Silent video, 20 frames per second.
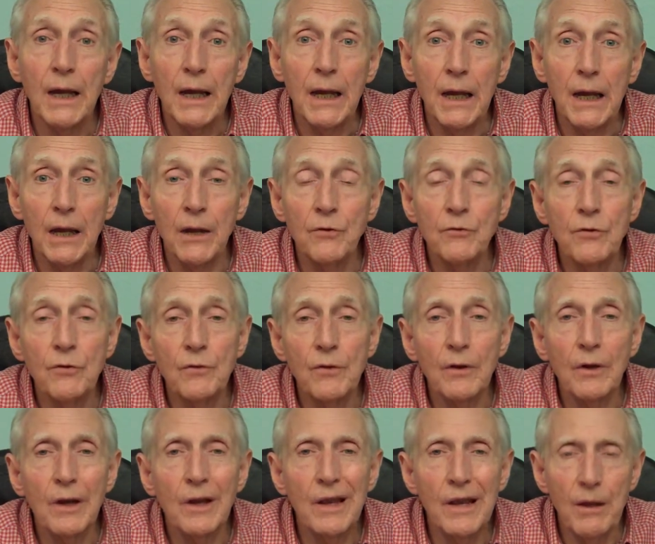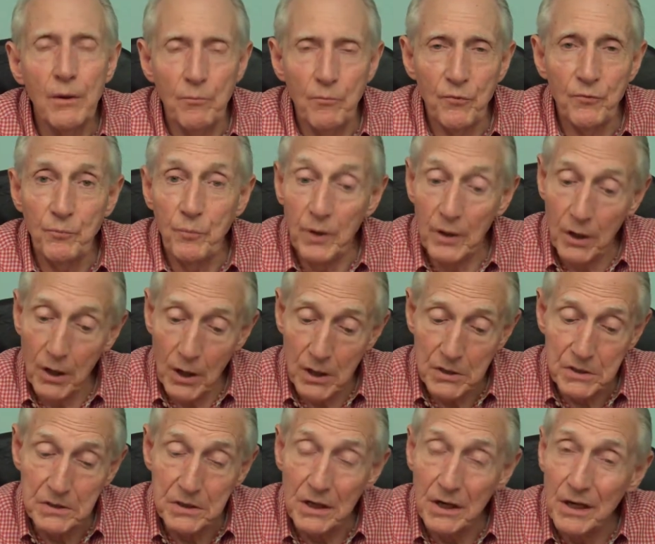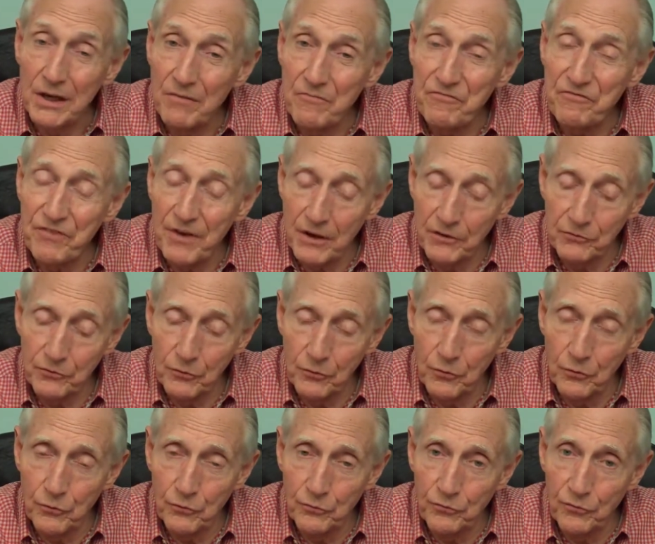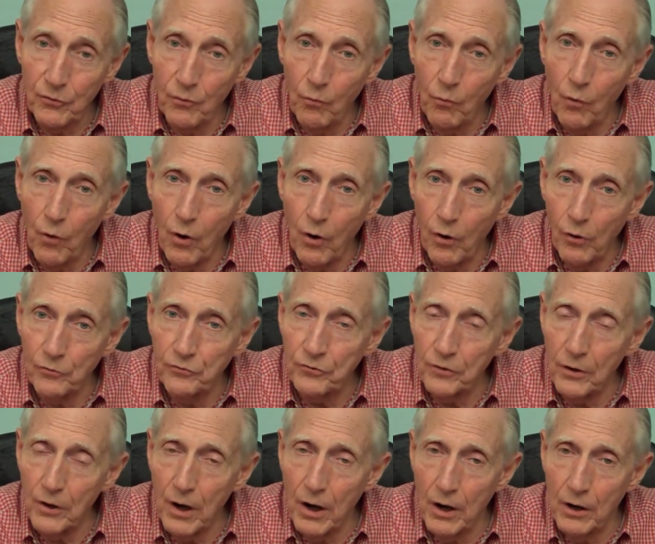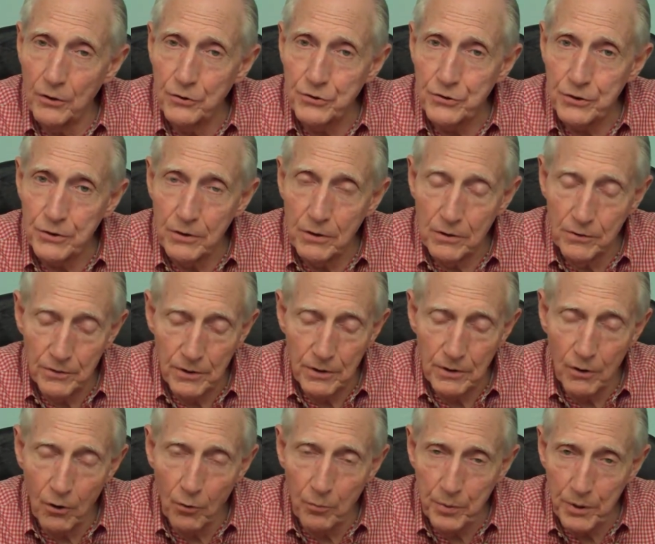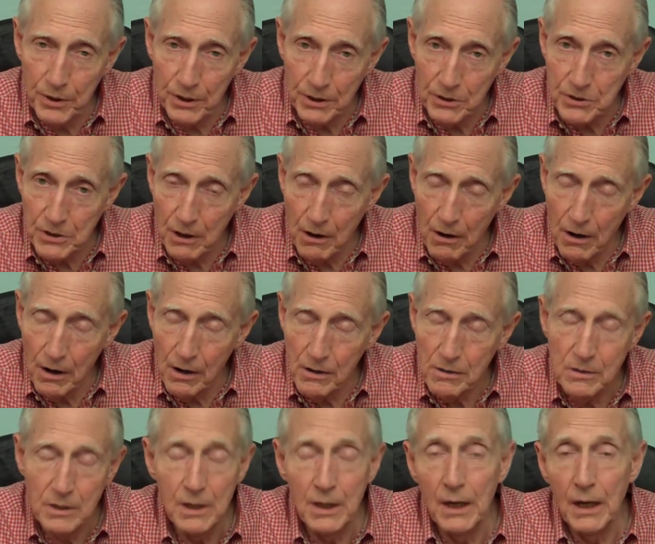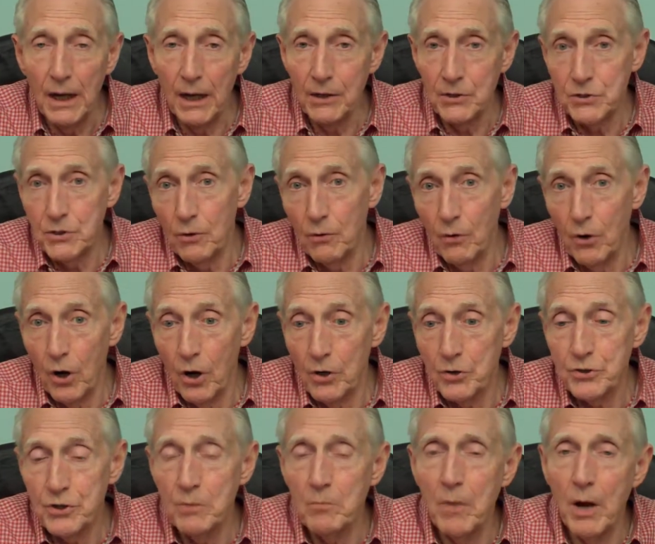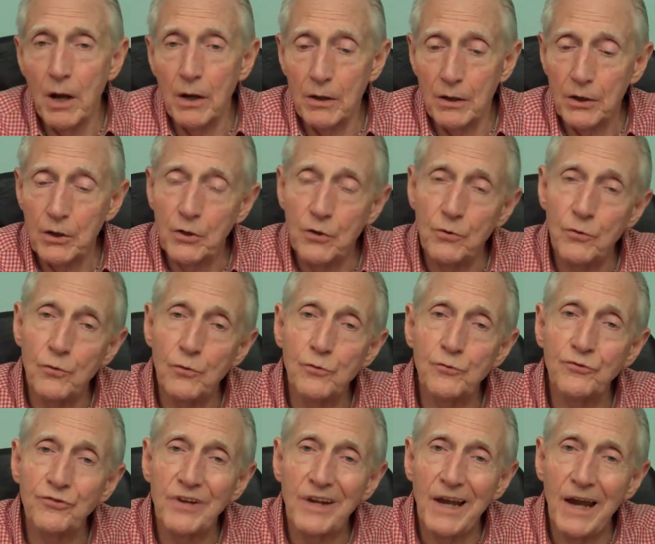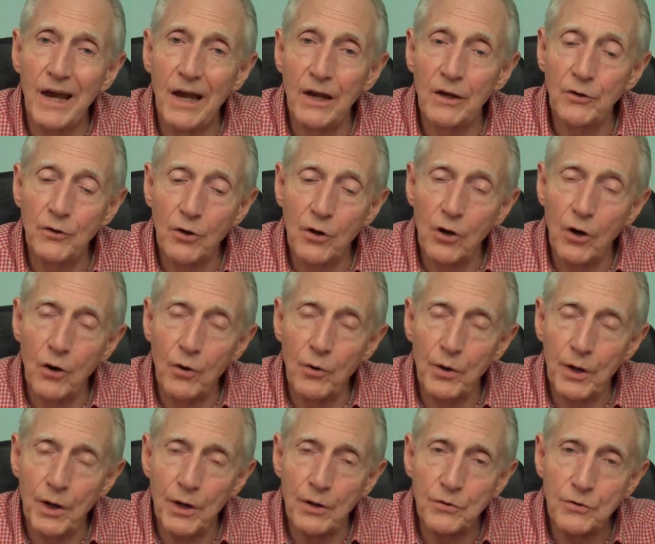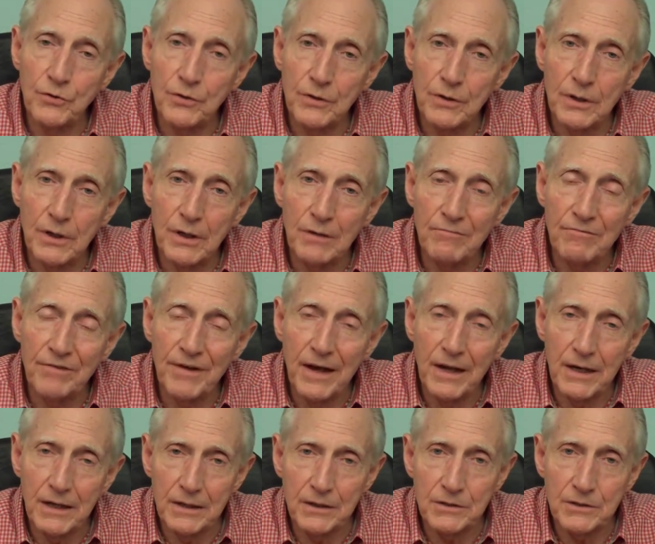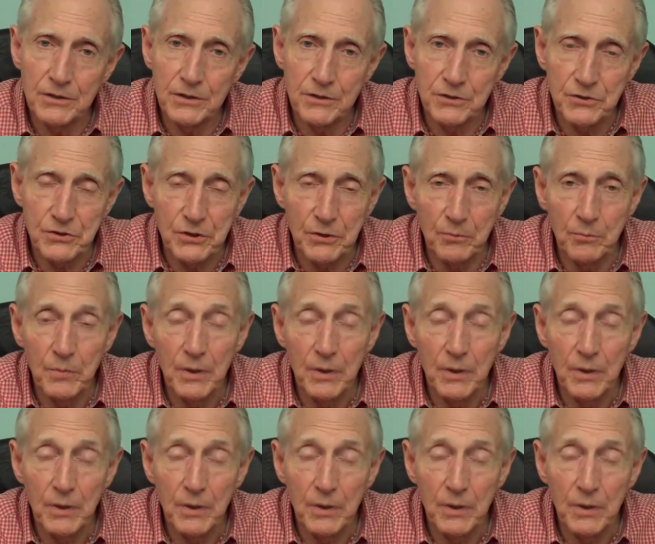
into the lymph, because the lymph vessels, the walls are larger, the openings are, and so larger molecules can go into the lymphatic system.